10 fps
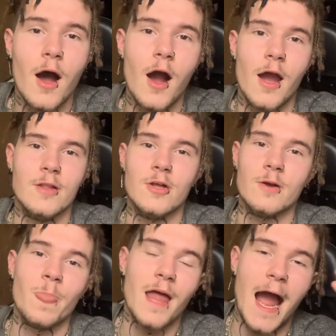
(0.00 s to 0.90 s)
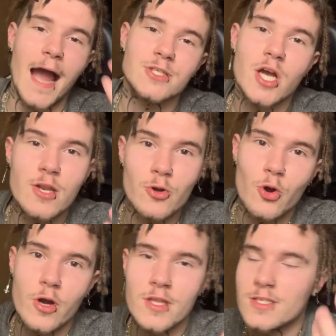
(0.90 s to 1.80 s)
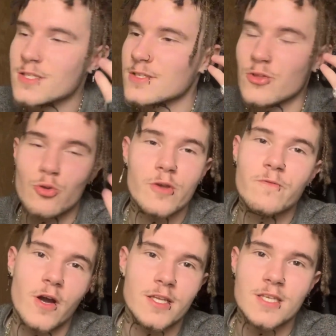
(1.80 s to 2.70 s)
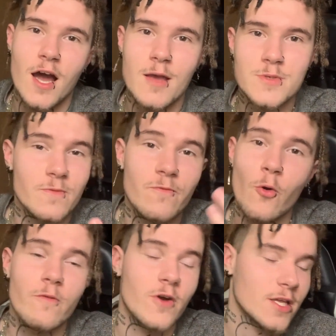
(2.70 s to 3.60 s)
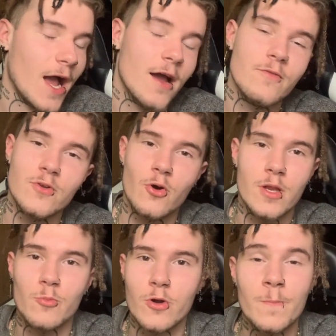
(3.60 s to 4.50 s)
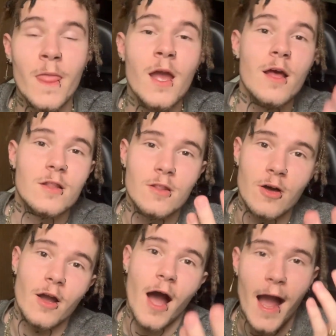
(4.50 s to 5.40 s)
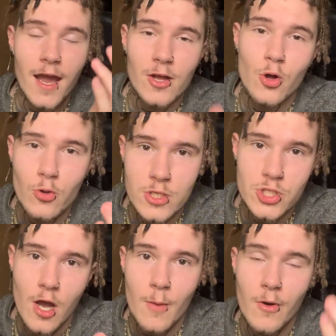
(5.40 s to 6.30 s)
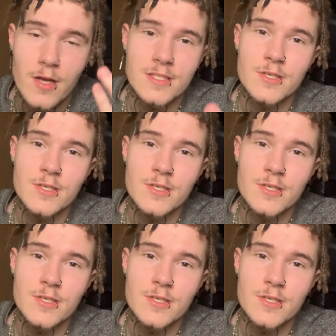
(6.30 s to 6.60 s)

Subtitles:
All right, look, I tried to record this 3 fucking times, 4 fucking, I don't even know anymore. Look, I got a clothing shop on